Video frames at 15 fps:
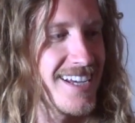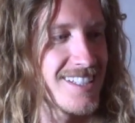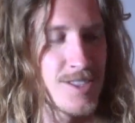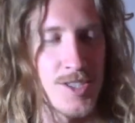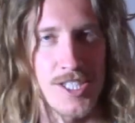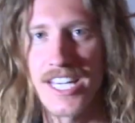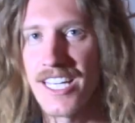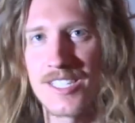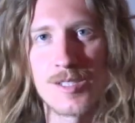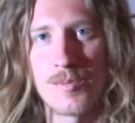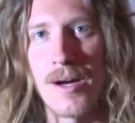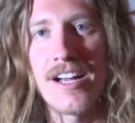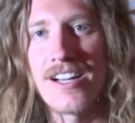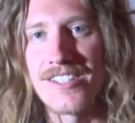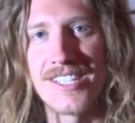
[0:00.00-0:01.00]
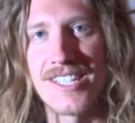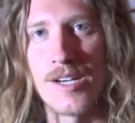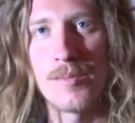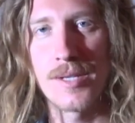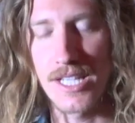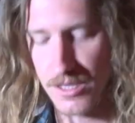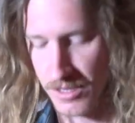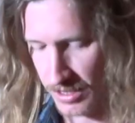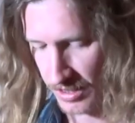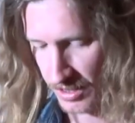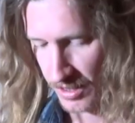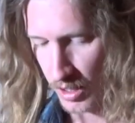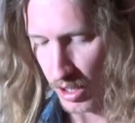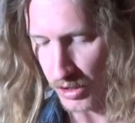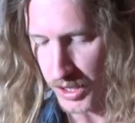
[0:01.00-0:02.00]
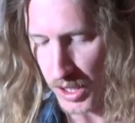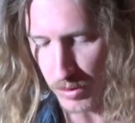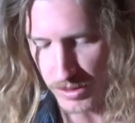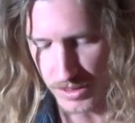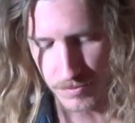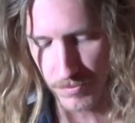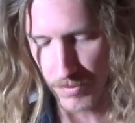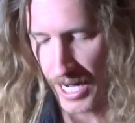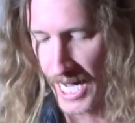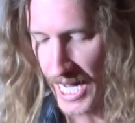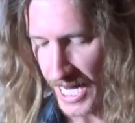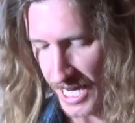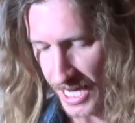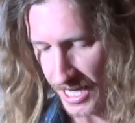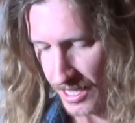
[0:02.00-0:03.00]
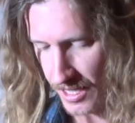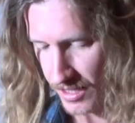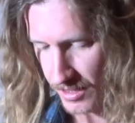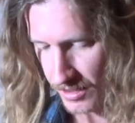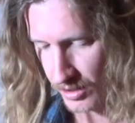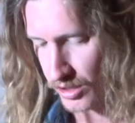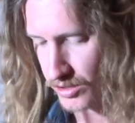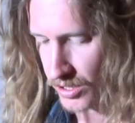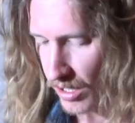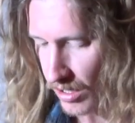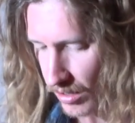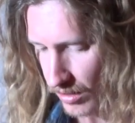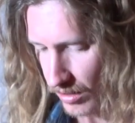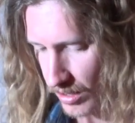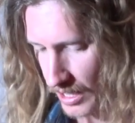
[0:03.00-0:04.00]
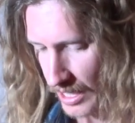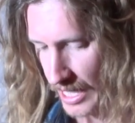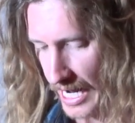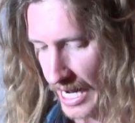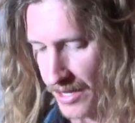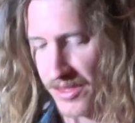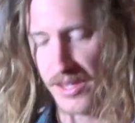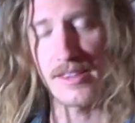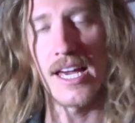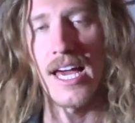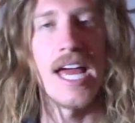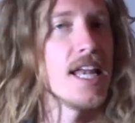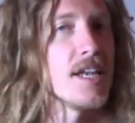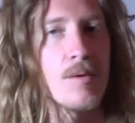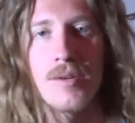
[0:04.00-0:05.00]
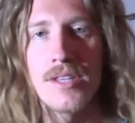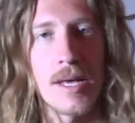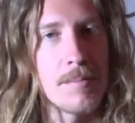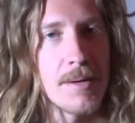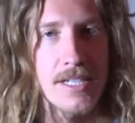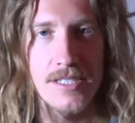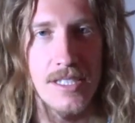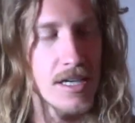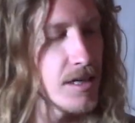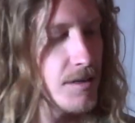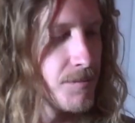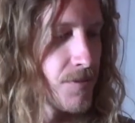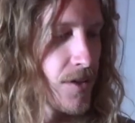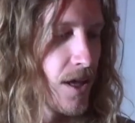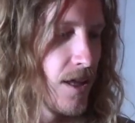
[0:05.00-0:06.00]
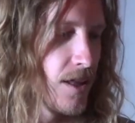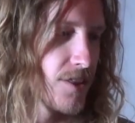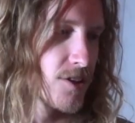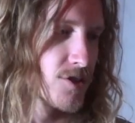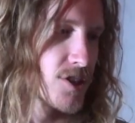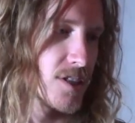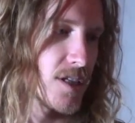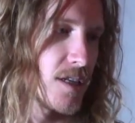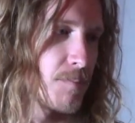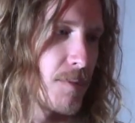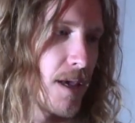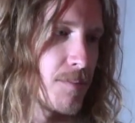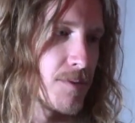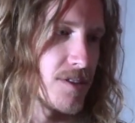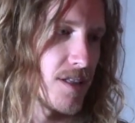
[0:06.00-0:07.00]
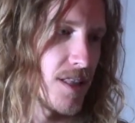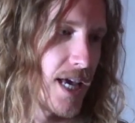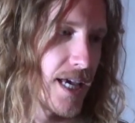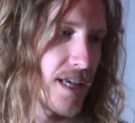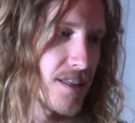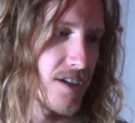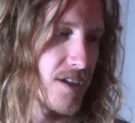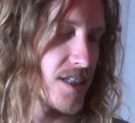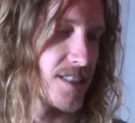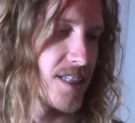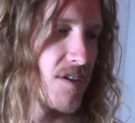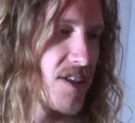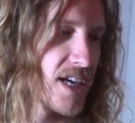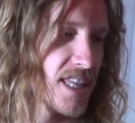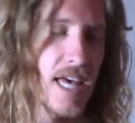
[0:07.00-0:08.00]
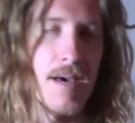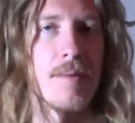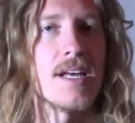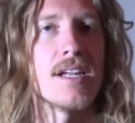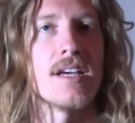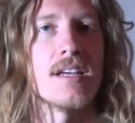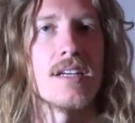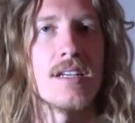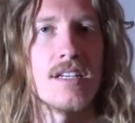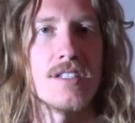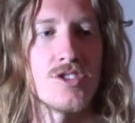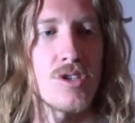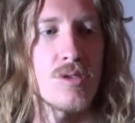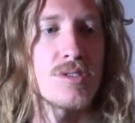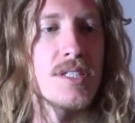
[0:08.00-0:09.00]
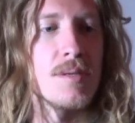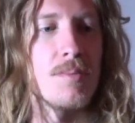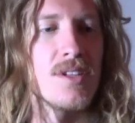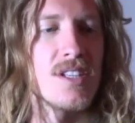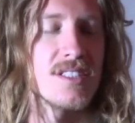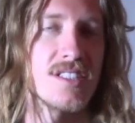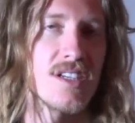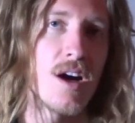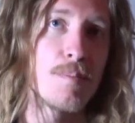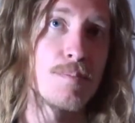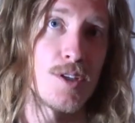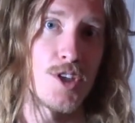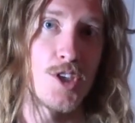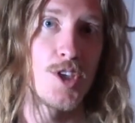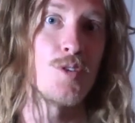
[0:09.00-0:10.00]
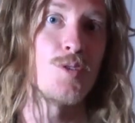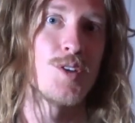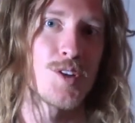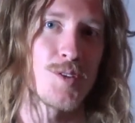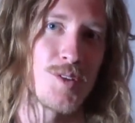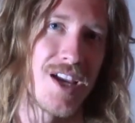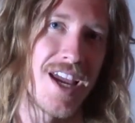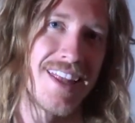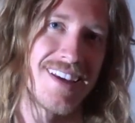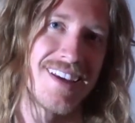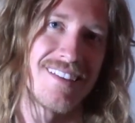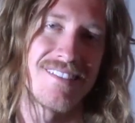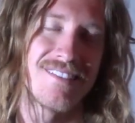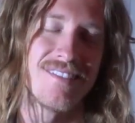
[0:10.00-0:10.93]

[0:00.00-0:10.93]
just get inspired. You know, because although it's my guitar, I think that anyone that picks it up, they're just going to be able to, like, they're going to sound like them on it. It's so simple, it's up to you to create it.